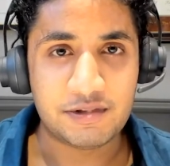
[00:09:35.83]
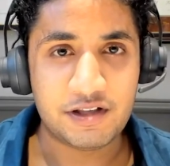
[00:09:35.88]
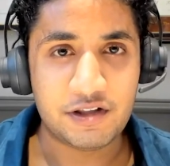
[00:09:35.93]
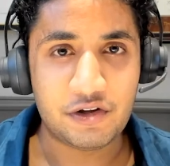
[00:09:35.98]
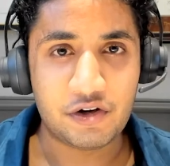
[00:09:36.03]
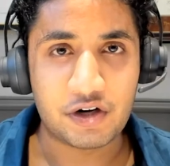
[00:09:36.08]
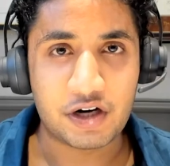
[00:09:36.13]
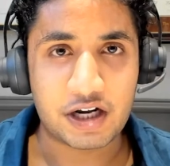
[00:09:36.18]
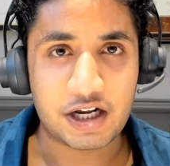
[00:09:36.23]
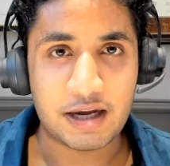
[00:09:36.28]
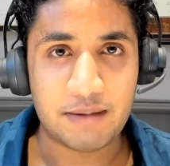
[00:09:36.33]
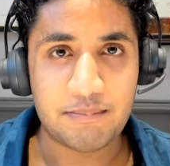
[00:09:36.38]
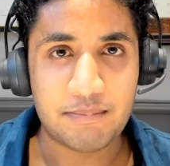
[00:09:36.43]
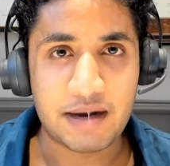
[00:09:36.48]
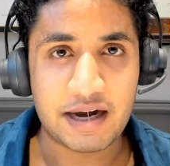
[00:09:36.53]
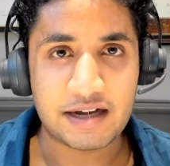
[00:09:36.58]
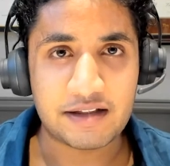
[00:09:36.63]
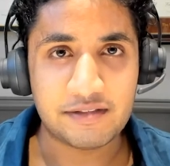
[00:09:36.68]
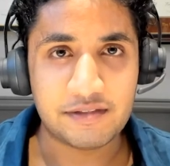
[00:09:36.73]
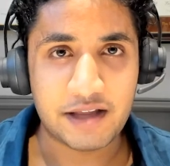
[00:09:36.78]
is either going to come
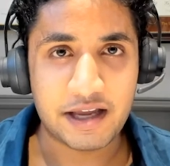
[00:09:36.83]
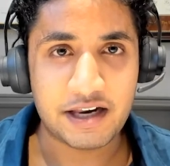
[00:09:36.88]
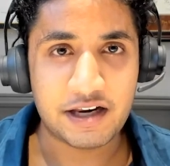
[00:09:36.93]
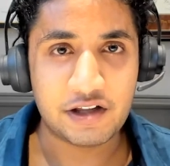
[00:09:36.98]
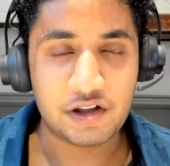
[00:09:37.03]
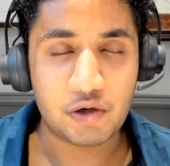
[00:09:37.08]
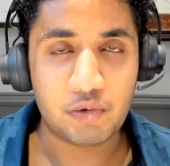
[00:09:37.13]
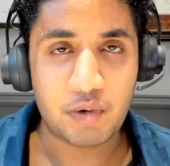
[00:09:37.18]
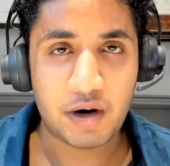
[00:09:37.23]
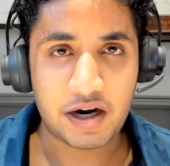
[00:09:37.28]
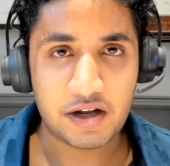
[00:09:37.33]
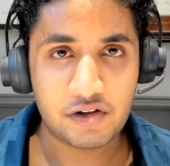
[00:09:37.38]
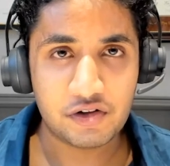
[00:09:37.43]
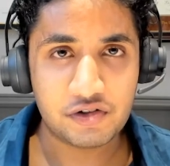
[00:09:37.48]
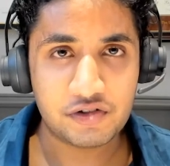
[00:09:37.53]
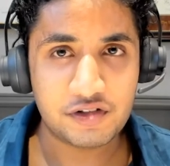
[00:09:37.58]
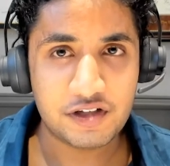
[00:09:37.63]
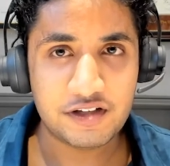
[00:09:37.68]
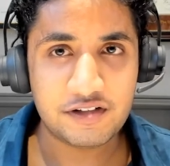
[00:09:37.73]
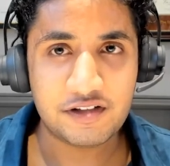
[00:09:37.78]
back late in the
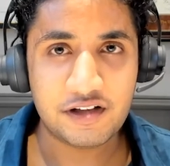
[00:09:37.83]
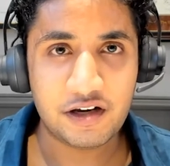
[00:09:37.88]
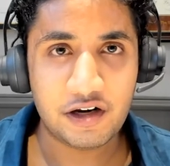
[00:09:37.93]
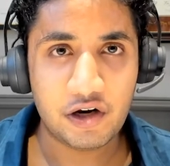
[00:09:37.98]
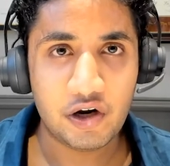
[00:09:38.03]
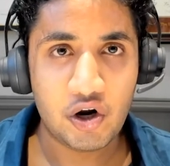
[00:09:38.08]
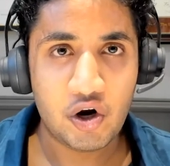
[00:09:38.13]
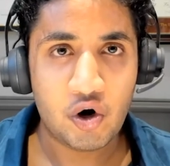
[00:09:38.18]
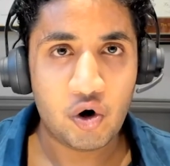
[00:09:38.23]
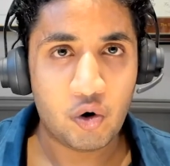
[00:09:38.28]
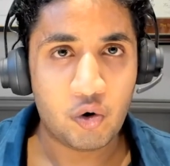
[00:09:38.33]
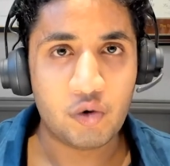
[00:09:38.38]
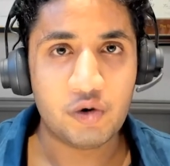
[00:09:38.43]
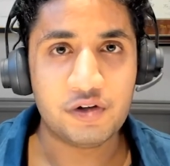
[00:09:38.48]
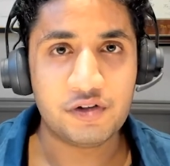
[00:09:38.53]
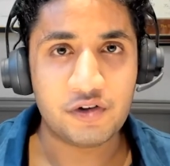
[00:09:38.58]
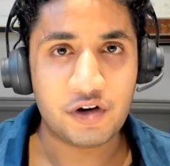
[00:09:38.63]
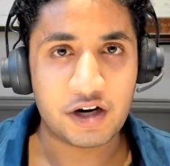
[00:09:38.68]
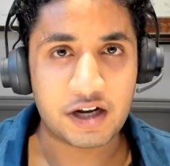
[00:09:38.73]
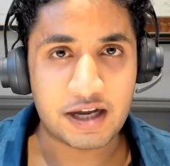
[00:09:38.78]
regular season or
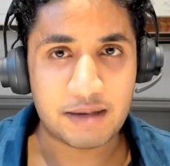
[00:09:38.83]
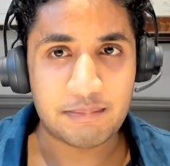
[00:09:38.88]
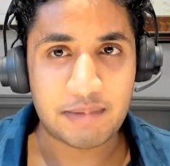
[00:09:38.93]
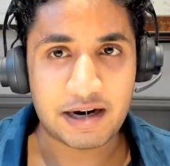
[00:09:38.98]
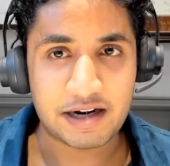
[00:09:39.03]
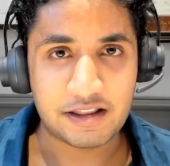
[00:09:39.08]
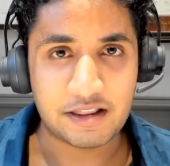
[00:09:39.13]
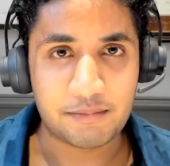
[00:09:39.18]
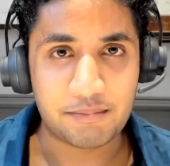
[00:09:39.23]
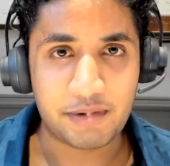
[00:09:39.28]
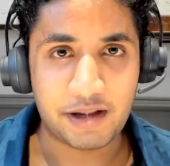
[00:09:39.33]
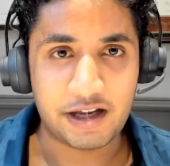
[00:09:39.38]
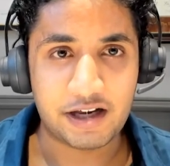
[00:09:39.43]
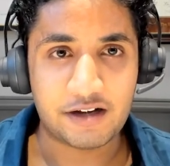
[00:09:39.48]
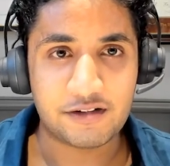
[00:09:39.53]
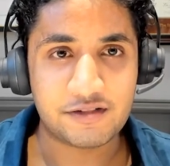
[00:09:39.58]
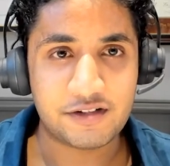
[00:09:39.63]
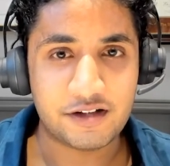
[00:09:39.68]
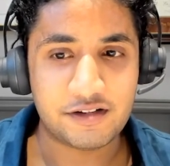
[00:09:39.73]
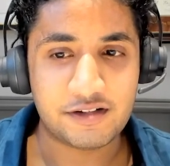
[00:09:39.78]
he's going to come back in the
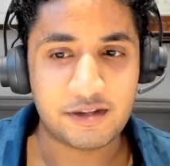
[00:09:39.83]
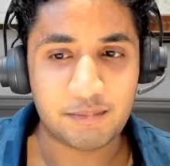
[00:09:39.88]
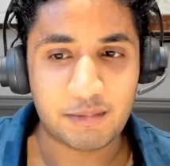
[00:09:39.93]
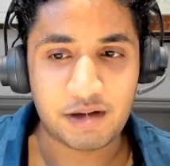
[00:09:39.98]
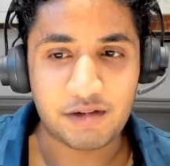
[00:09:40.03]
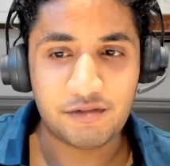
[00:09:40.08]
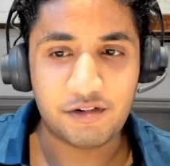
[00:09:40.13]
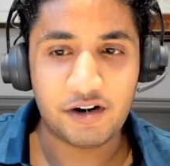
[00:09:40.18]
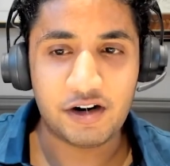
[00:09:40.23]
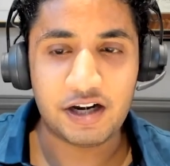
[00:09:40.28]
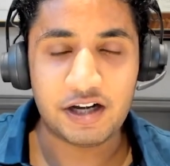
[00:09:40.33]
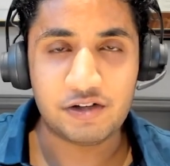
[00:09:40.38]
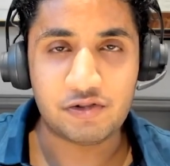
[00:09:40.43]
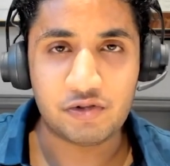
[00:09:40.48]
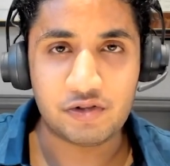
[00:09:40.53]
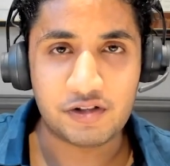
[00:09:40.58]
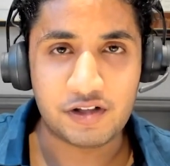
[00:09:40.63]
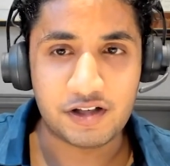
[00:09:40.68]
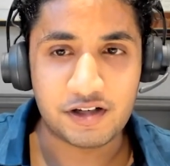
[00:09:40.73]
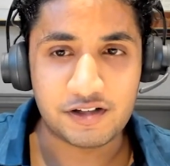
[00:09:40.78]
playoffs. That's something very
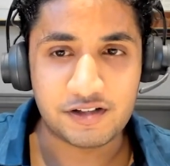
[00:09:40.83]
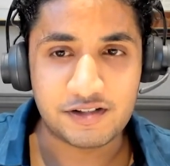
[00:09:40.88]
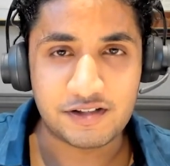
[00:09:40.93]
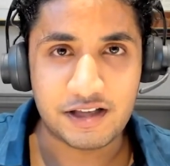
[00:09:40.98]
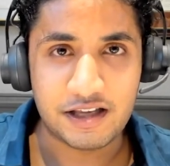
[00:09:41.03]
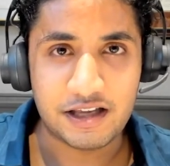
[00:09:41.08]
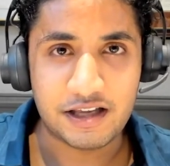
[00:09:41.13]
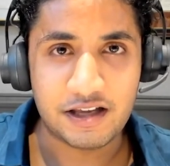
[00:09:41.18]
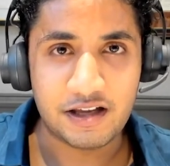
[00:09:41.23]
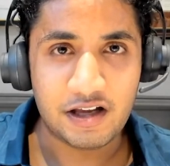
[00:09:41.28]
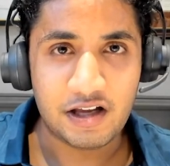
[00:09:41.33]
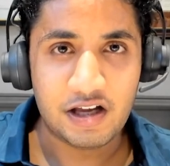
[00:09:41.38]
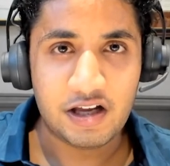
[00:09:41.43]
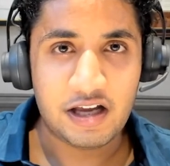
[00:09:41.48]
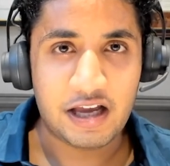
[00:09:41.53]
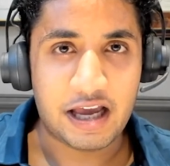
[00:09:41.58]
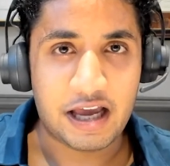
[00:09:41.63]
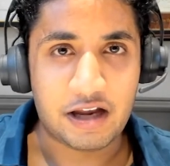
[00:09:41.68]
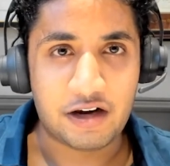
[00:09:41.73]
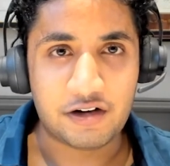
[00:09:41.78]
interesting to see
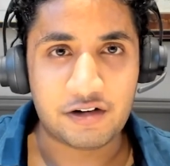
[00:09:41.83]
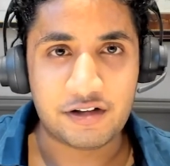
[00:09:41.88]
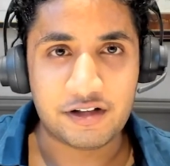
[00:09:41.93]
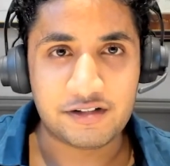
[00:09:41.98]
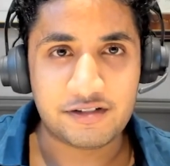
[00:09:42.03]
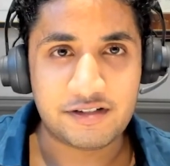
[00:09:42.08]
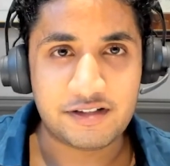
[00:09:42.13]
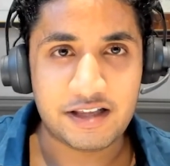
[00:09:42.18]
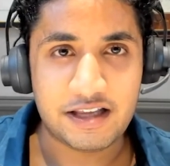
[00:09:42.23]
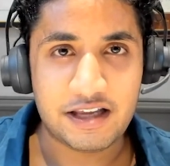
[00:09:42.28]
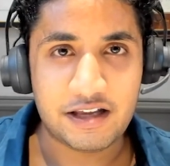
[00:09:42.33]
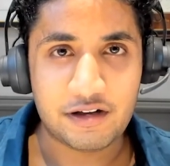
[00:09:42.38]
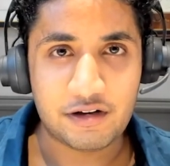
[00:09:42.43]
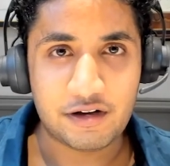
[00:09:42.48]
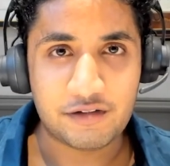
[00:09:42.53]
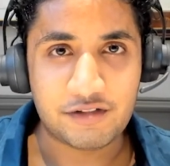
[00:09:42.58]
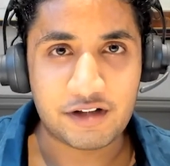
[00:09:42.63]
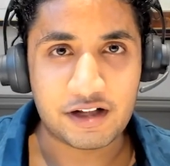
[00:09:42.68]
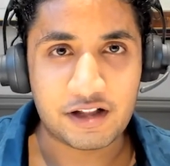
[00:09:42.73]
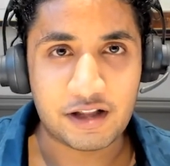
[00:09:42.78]
and to see
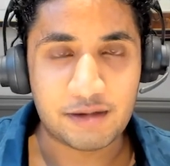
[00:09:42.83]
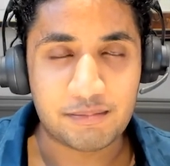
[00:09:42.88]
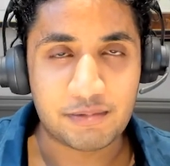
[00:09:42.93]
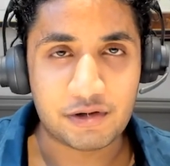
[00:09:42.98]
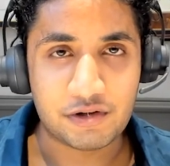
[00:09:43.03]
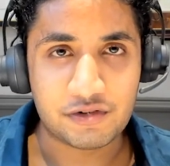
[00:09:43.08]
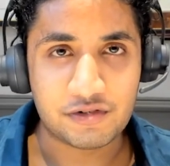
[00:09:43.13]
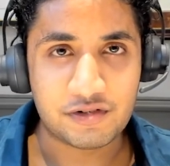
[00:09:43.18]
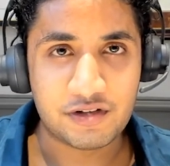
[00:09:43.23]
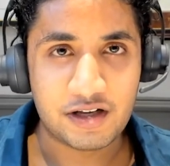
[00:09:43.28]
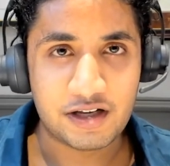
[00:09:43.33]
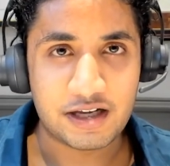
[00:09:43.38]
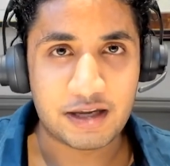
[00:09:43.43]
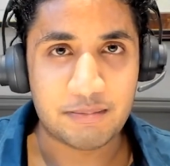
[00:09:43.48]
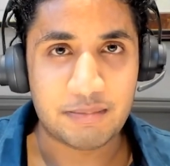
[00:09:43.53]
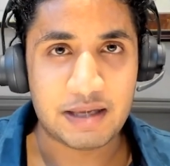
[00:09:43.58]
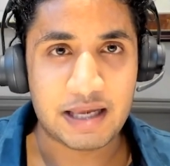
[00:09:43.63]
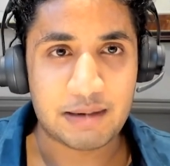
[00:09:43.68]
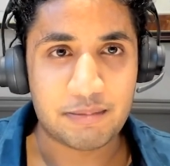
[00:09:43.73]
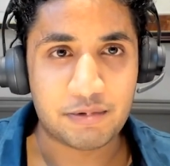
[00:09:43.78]
if the Clippers
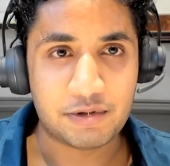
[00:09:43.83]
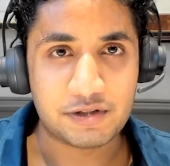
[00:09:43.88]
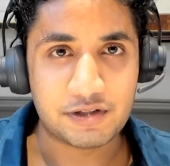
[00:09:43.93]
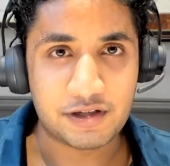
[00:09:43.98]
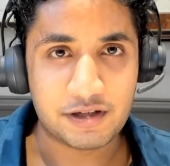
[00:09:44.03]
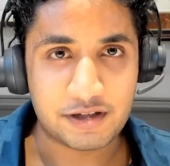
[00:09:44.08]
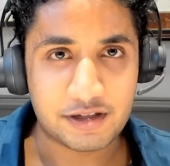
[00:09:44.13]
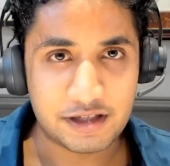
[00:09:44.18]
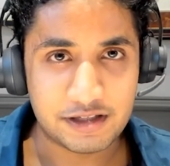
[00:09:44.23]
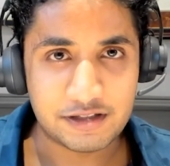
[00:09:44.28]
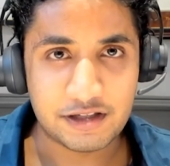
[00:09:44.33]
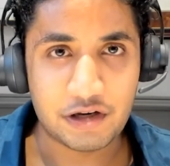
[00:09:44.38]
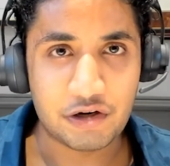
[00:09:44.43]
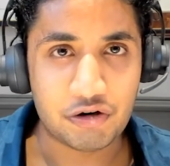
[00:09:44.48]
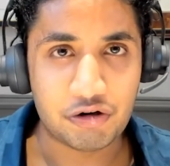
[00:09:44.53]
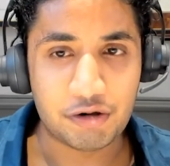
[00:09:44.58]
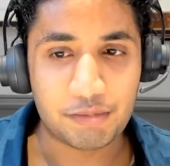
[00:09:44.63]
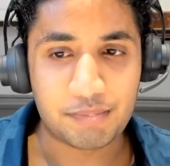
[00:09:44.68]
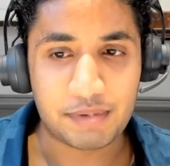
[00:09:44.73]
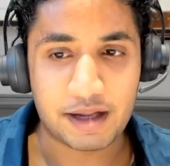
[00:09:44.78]
can be able to
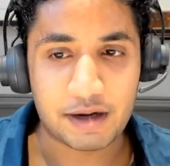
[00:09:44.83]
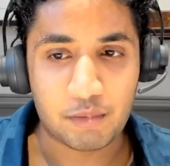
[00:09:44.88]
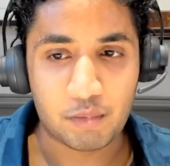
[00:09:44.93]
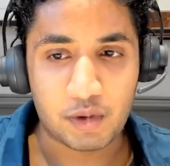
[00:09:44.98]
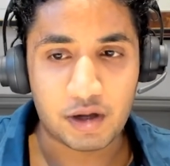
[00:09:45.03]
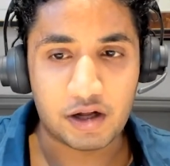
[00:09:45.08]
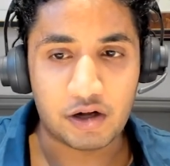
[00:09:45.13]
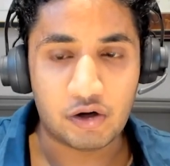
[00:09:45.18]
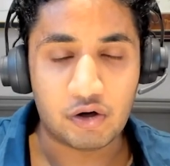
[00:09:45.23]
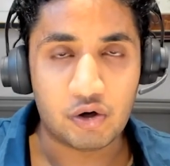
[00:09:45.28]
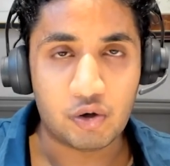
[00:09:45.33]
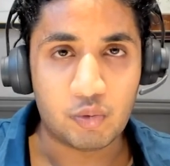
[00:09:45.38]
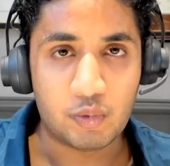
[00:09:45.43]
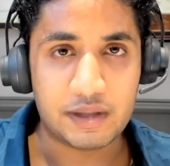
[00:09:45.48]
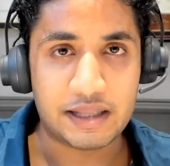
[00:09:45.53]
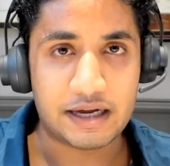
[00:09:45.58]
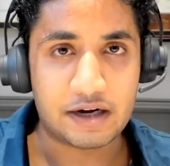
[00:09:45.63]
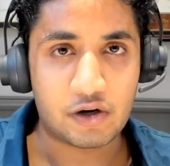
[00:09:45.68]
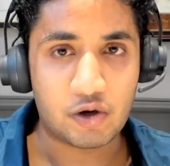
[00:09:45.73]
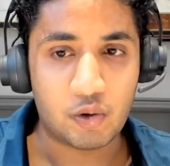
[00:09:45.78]
continue to play well
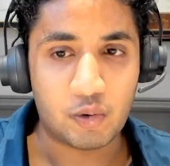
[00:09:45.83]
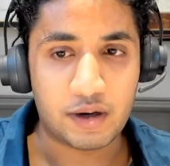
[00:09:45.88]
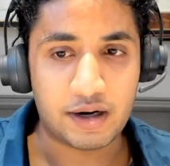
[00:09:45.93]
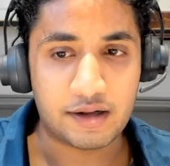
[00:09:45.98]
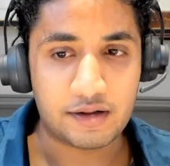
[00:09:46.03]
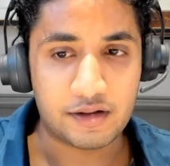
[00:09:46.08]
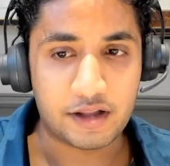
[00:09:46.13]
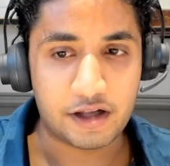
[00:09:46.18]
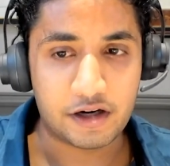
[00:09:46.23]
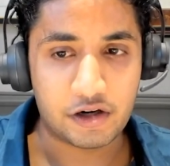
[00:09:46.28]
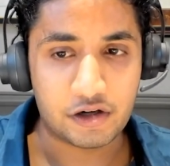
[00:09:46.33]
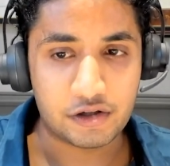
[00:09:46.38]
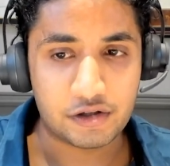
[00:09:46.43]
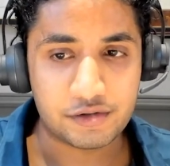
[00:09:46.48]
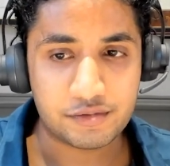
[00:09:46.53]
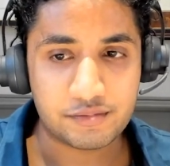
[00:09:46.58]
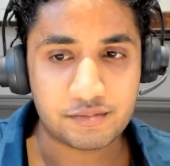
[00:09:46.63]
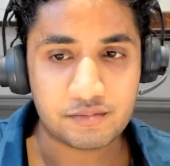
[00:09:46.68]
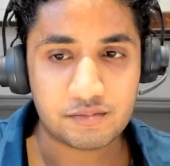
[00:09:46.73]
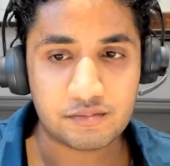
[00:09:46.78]
without Kawhi Leonard.